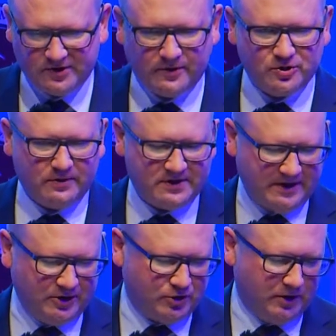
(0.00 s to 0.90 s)
which are
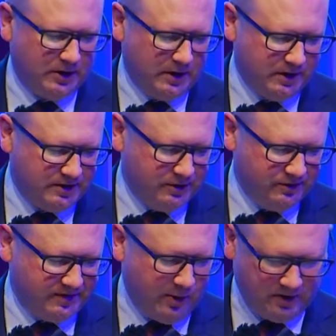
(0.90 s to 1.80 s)
essential to
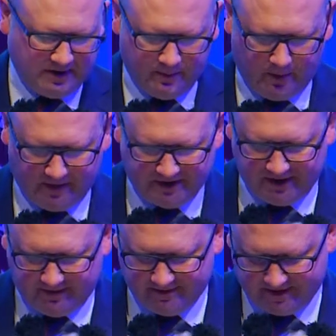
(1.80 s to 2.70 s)
support our public
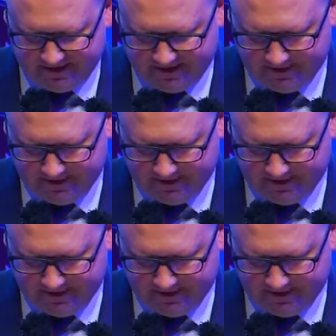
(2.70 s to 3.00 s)
services.